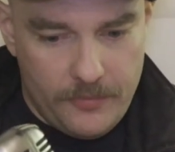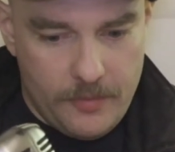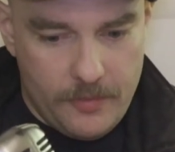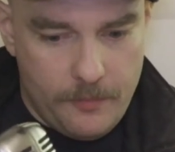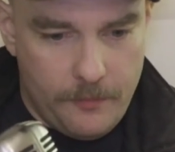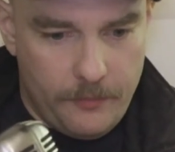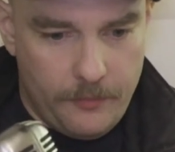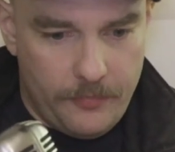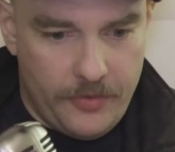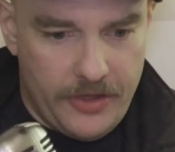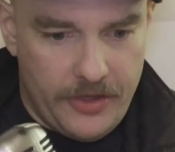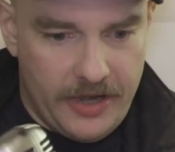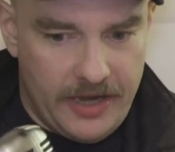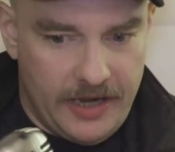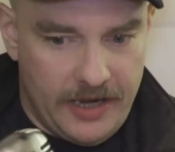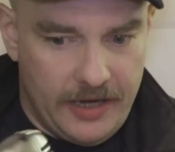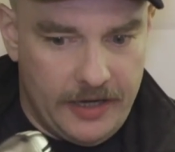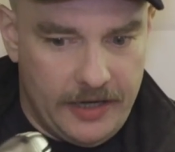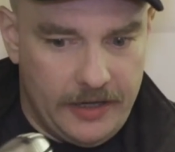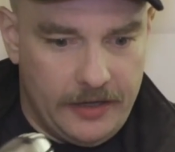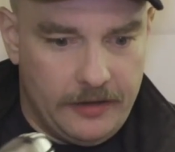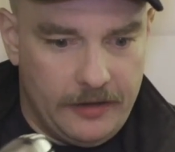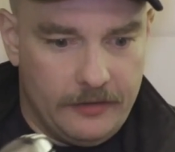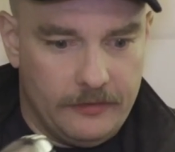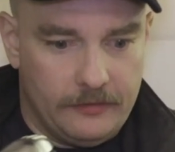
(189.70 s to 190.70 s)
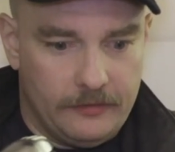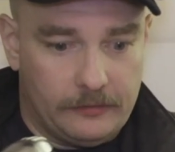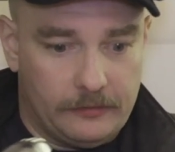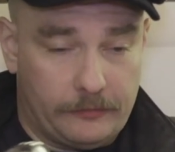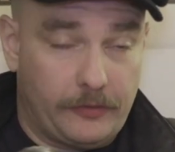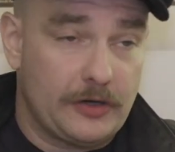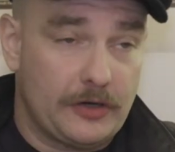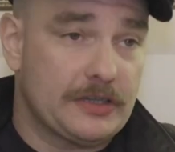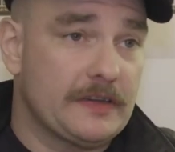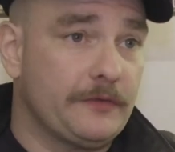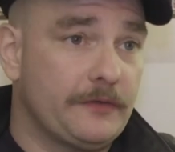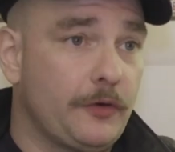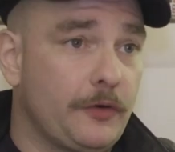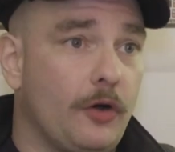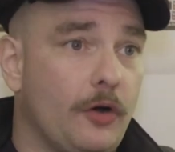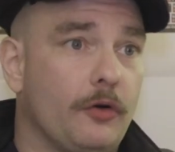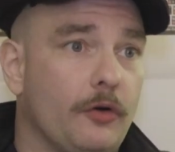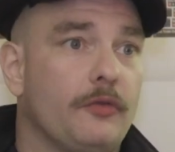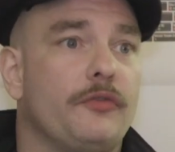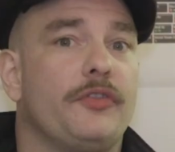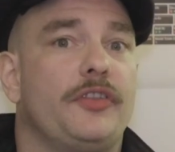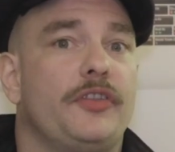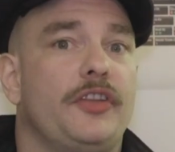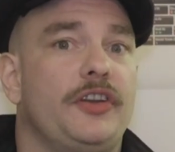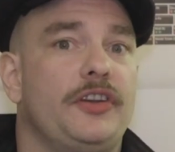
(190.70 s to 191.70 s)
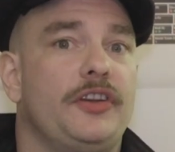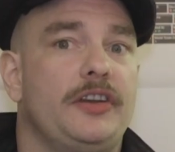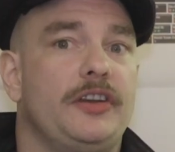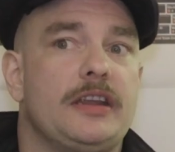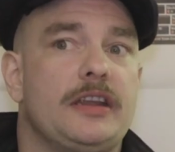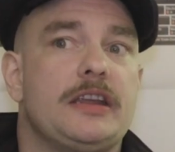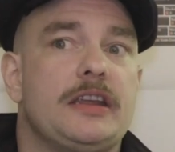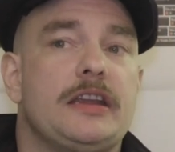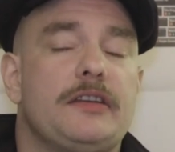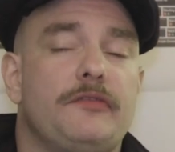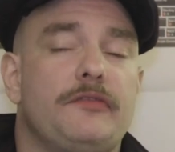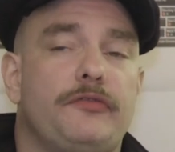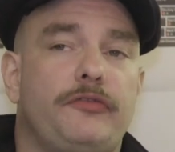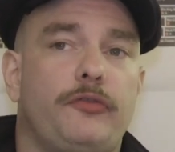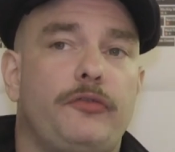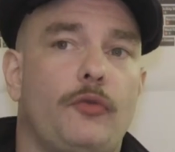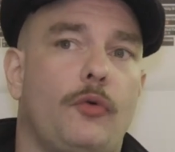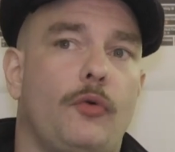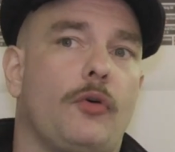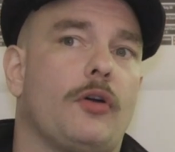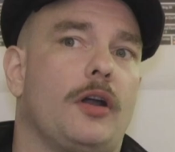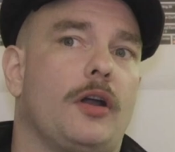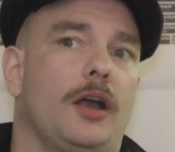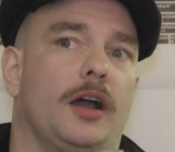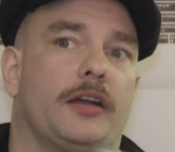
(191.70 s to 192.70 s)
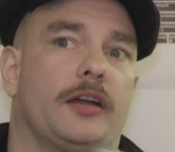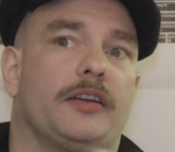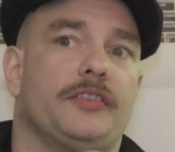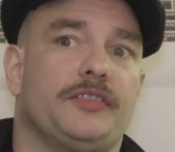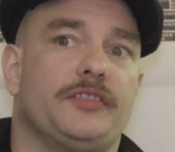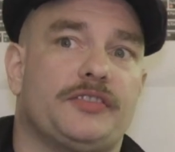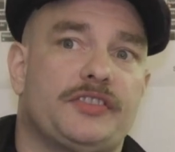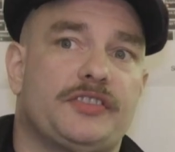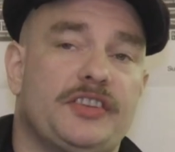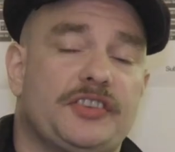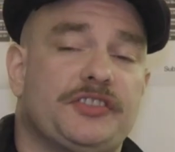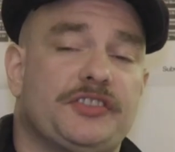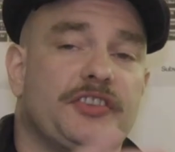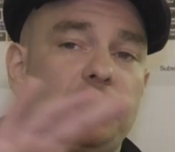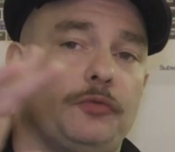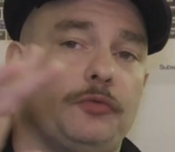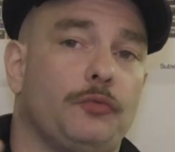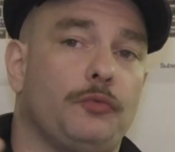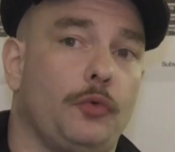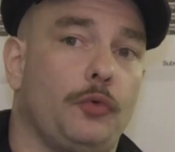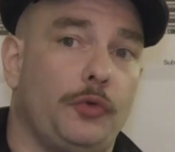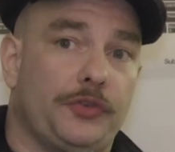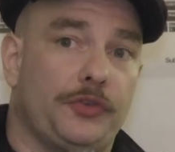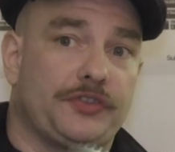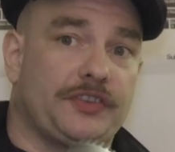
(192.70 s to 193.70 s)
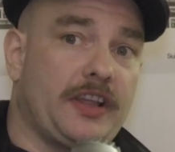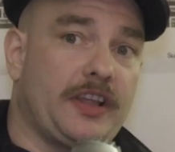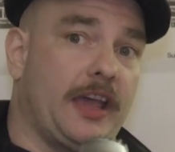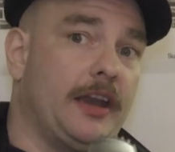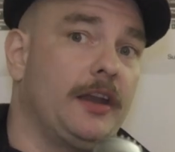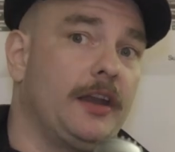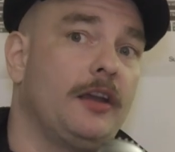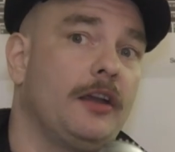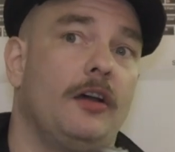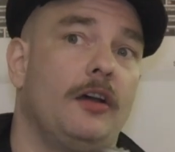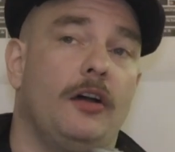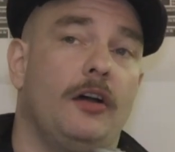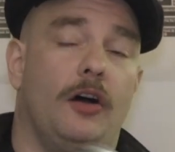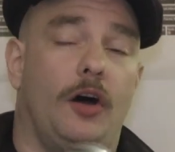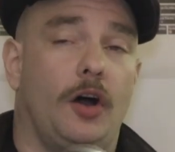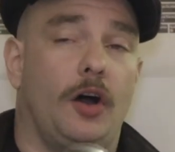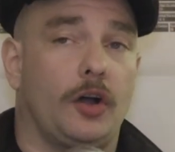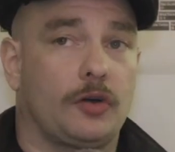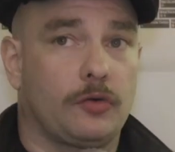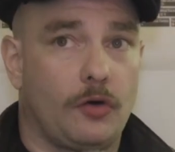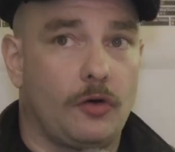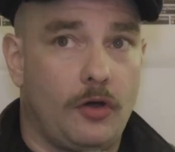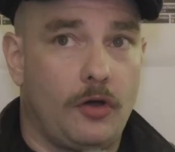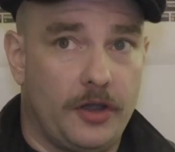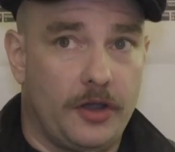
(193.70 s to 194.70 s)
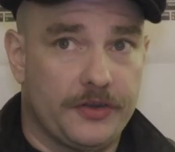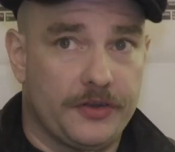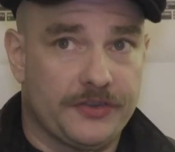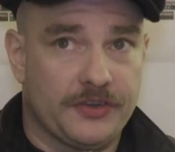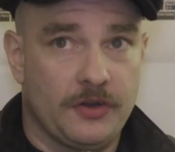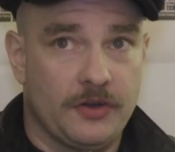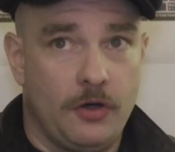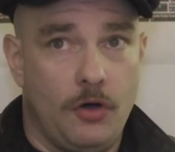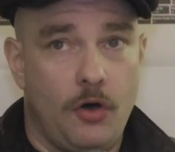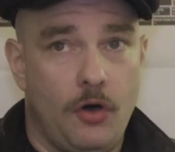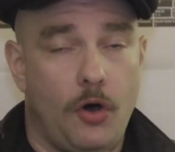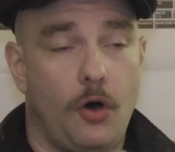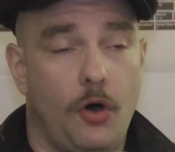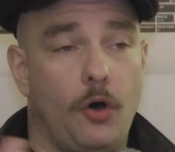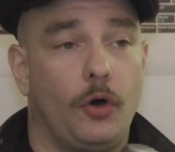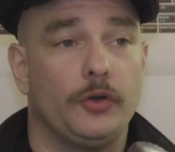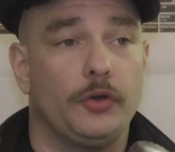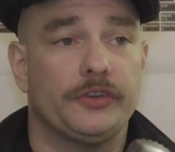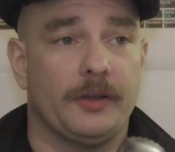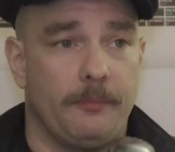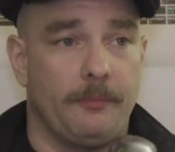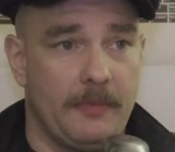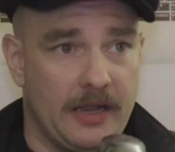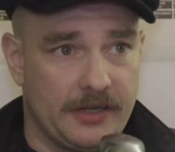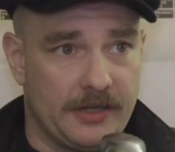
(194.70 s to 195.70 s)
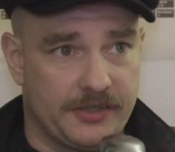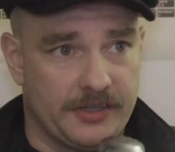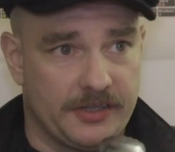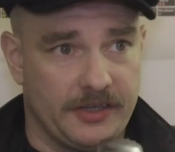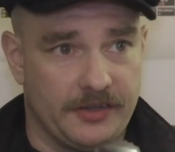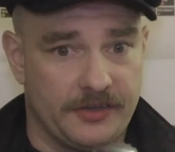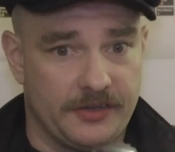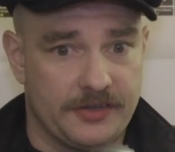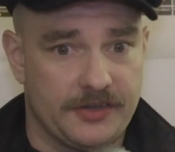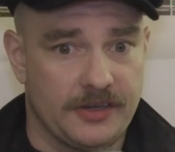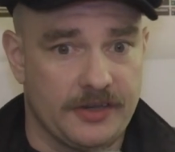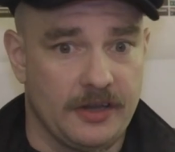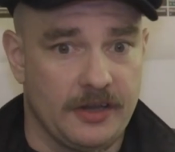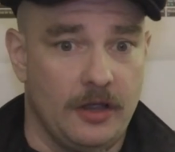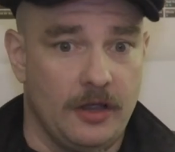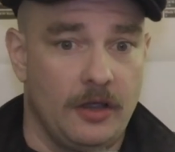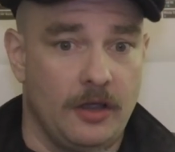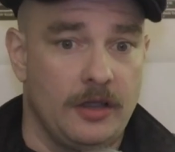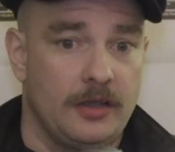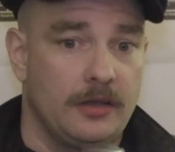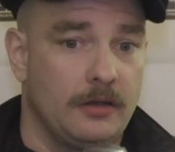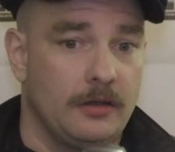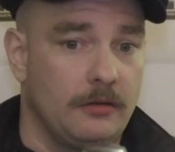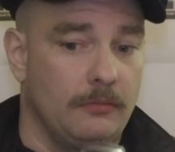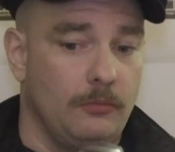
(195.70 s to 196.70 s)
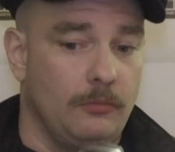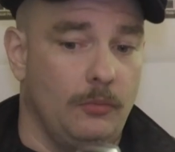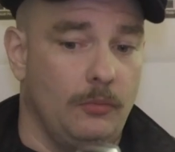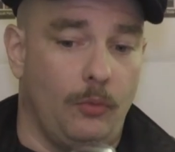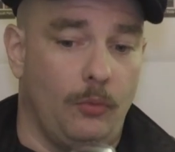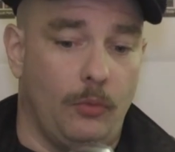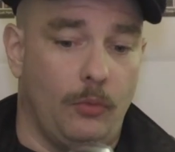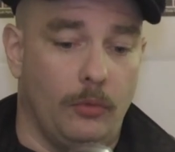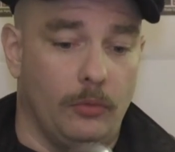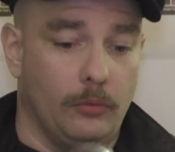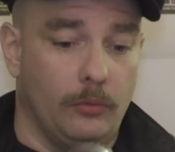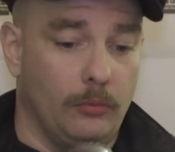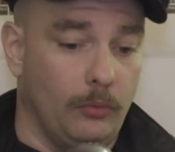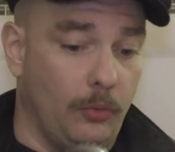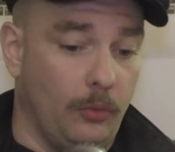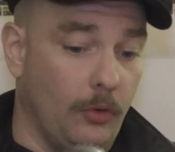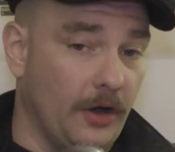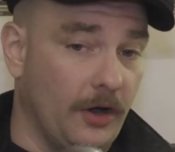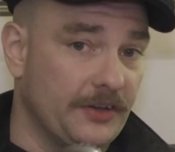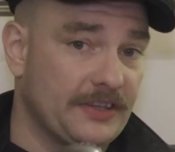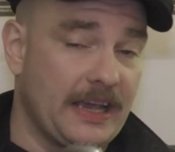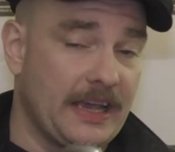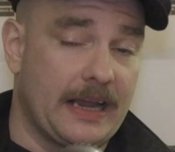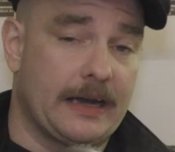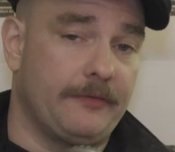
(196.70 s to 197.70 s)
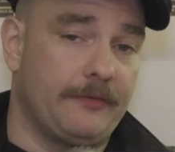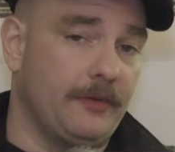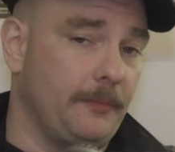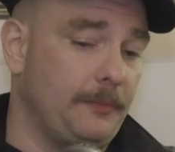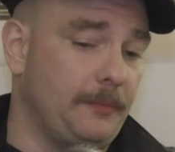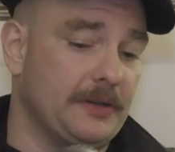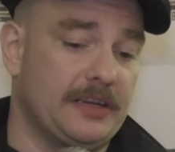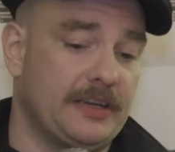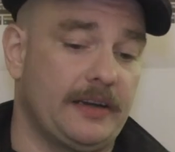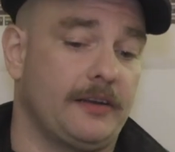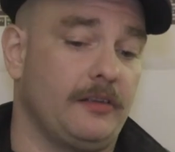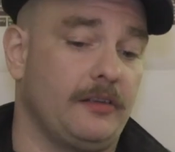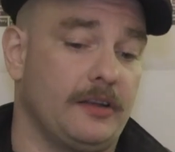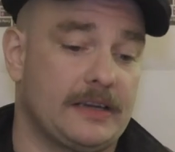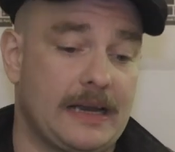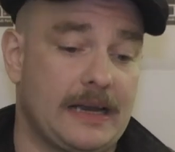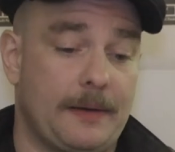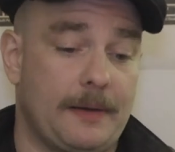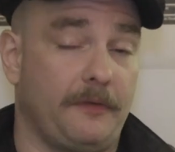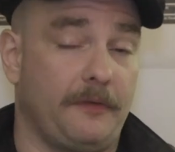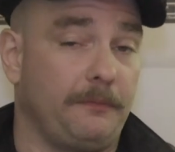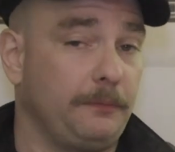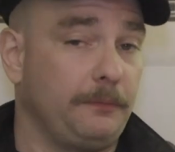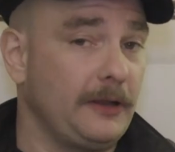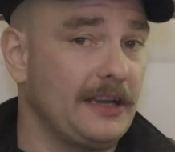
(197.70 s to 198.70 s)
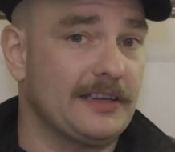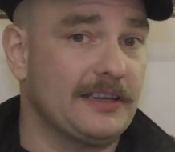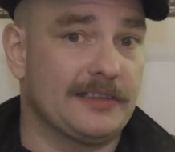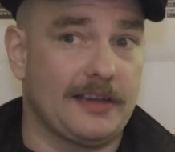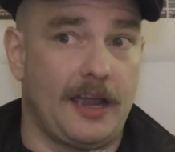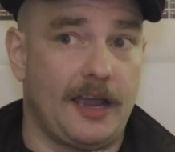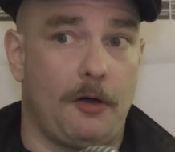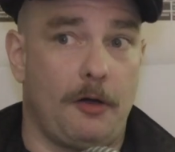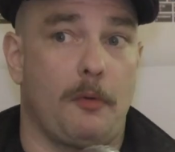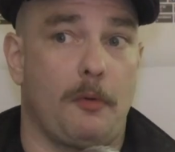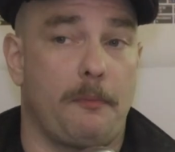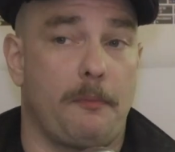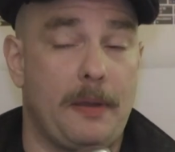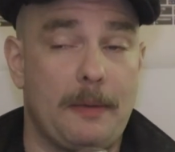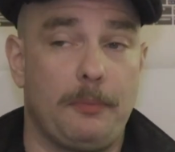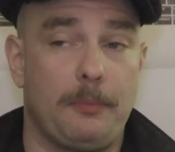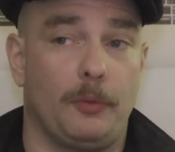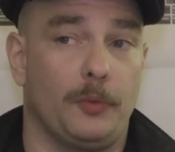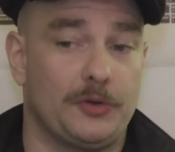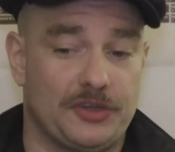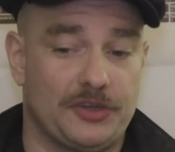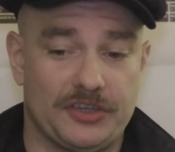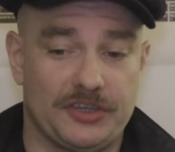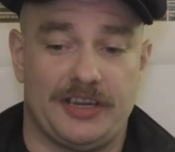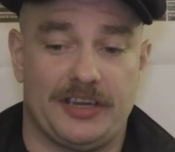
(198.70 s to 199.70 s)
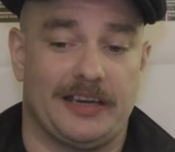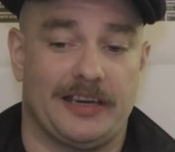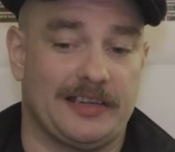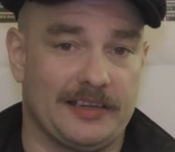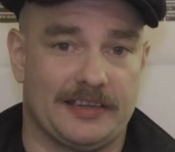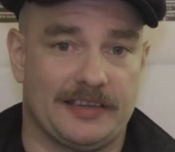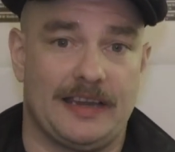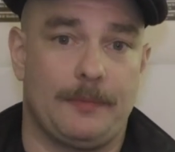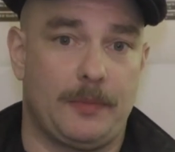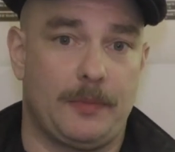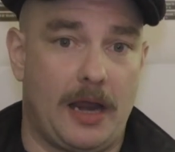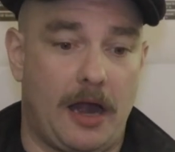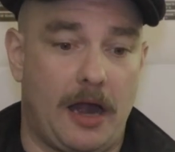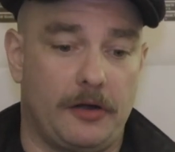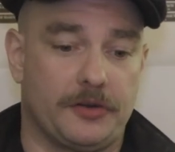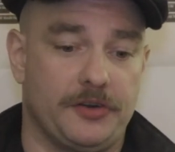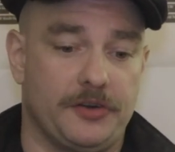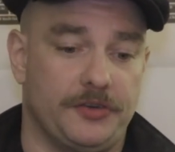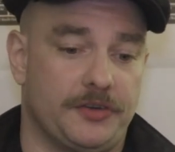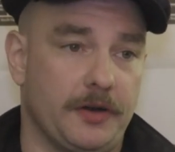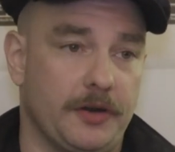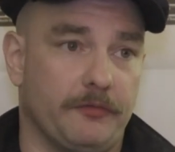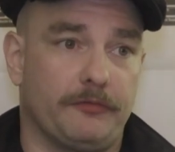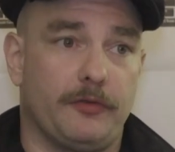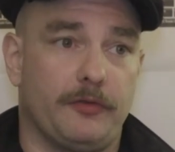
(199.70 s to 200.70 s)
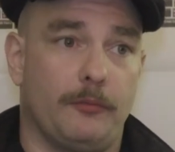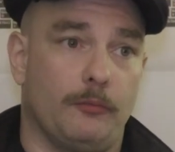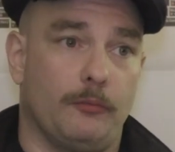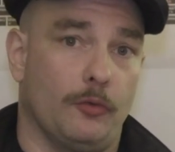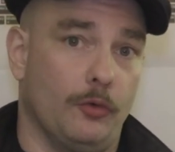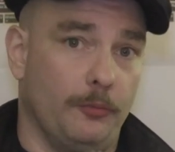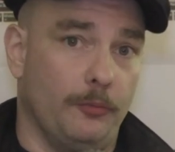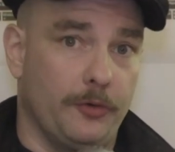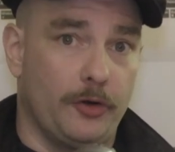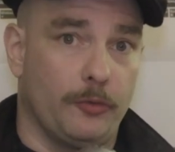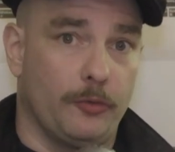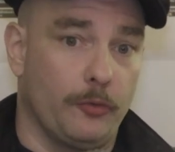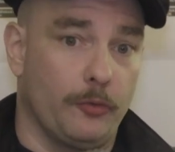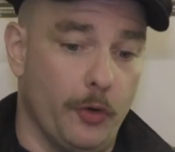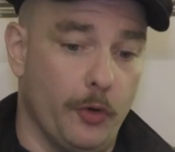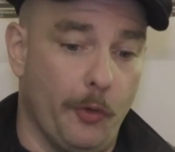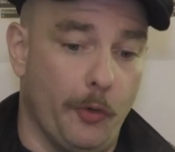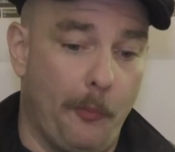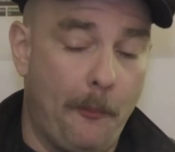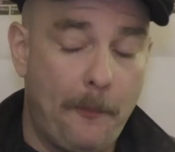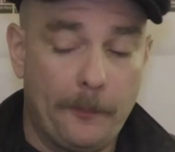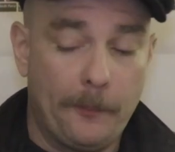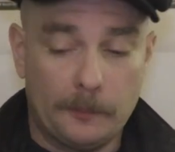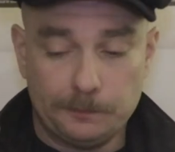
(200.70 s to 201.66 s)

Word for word: the first of all, the need for a consistent rule set across all dimensions was out of a particular type of play style where people would just take the same character and jump from room to room,